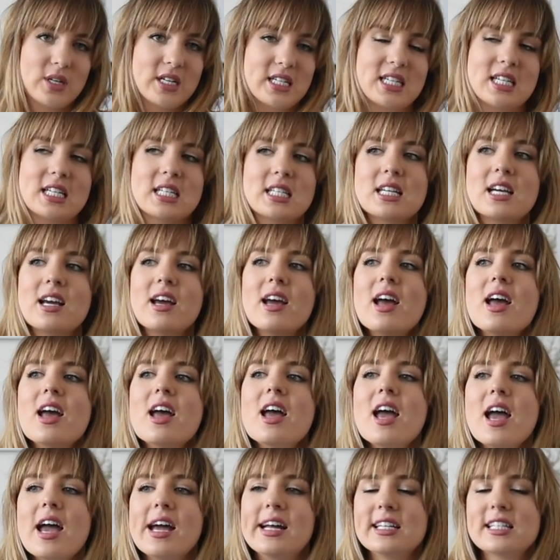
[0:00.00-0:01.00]
what I did.
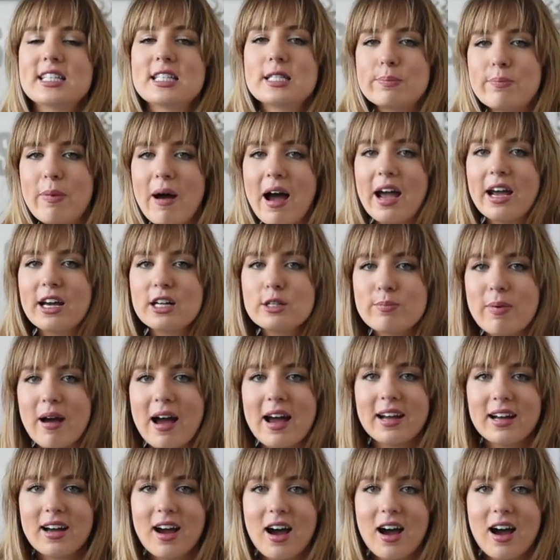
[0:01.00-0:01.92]
Inspired by